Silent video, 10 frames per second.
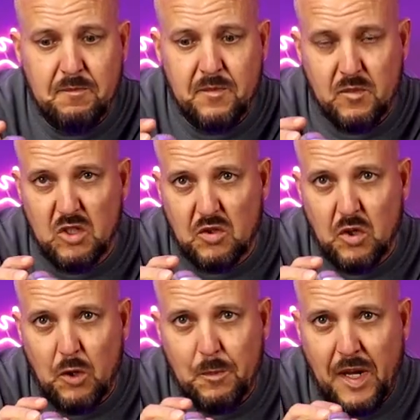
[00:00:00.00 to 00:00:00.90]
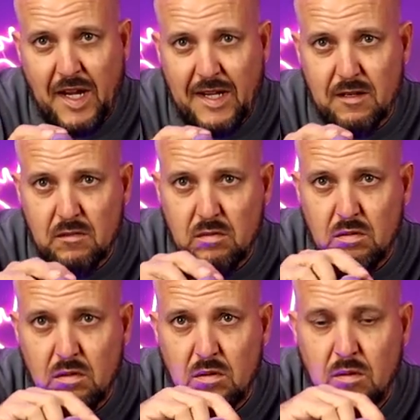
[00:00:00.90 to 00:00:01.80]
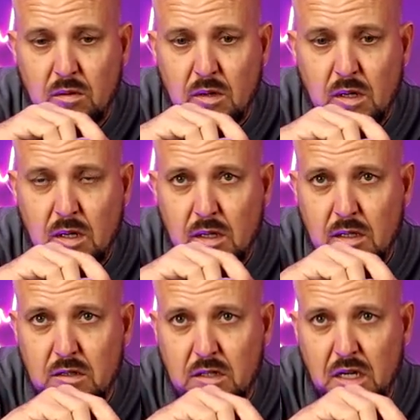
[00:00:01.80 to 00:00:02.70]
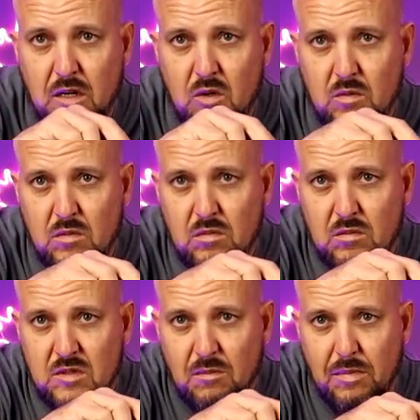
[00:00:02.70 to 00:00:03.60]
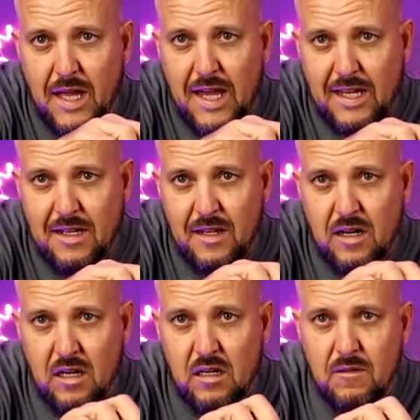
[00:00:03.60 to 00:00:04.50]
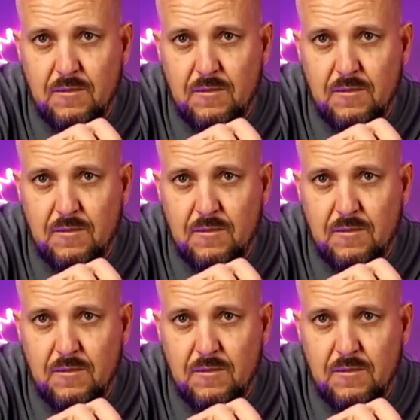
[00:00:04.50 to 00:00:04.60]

A little chrome paint, clear coat, some black in there.